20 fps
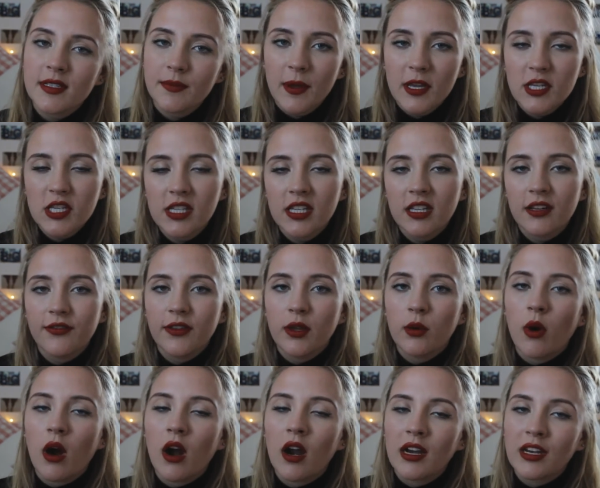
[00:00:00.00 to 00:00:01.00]
especially if
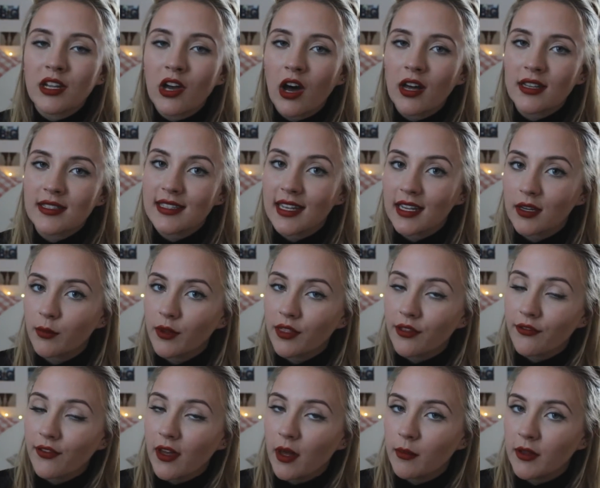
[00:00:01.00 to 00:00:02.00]
you are in contact with
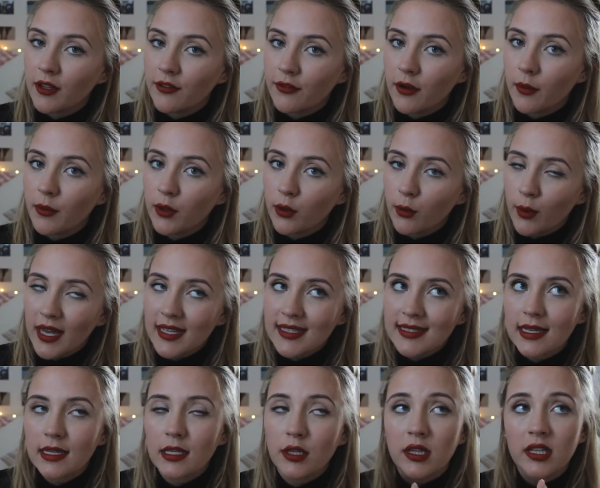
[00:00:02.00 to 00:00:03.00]
a family from the
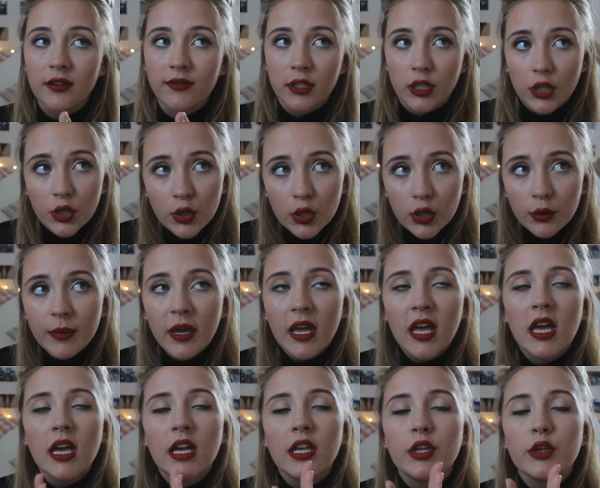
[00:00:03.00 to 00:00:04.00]
US and you live in Europe,
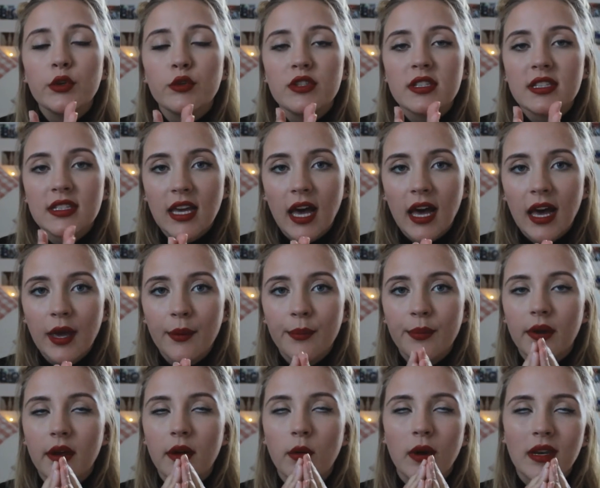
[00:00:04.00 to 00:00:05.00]
use Skype
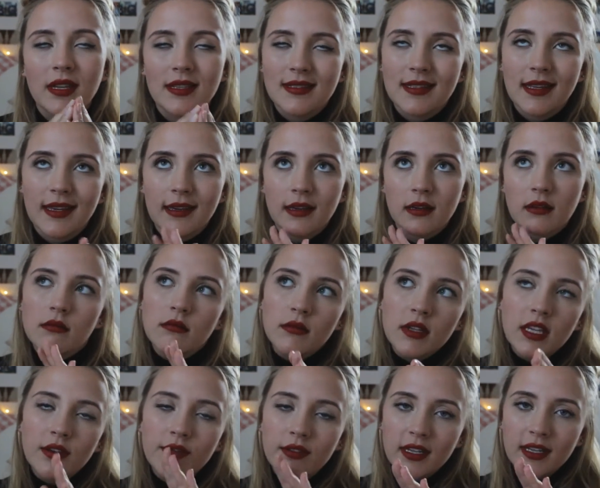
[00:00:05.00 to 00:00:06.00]
when it's like
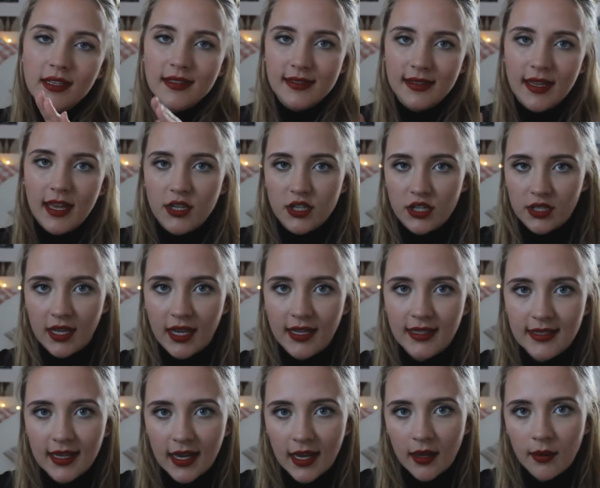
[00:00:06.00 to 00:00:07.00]

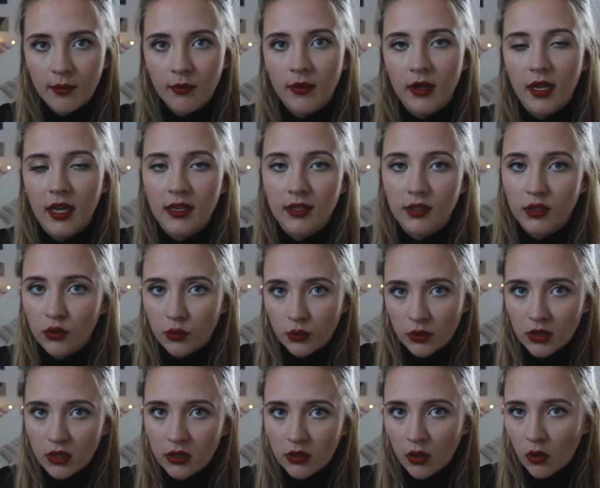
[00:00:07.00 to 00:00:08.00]
evening/nighttime at
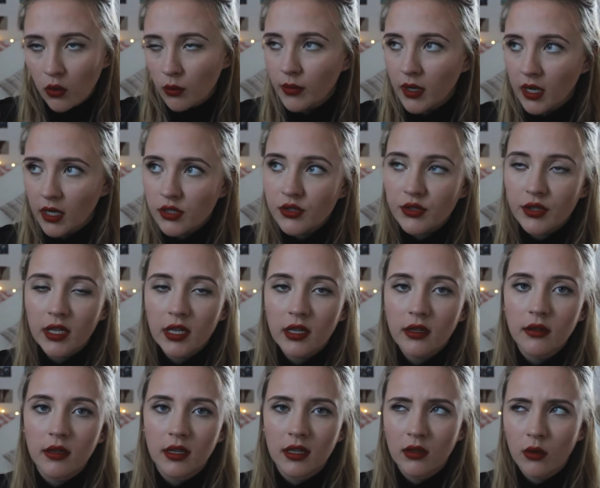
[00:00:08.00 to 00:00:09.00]
your home country,
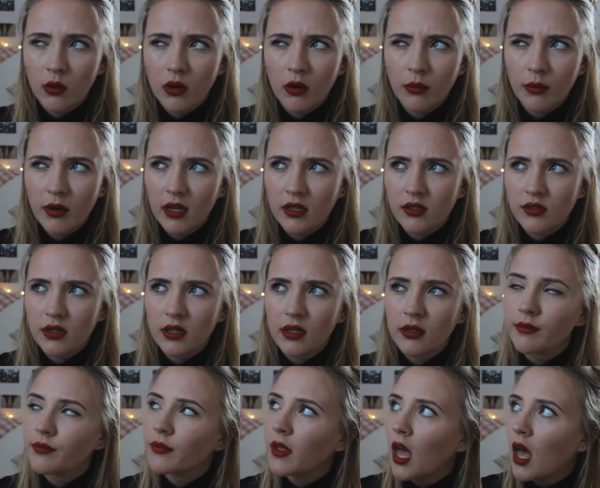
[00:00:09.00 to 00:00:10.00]
in your home
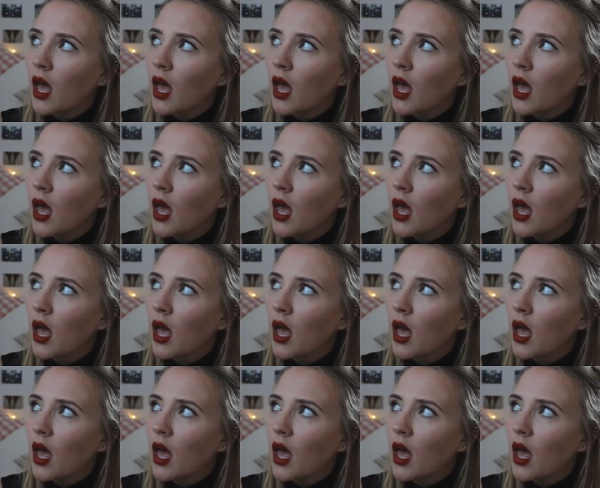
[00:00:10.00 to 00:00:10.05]
country.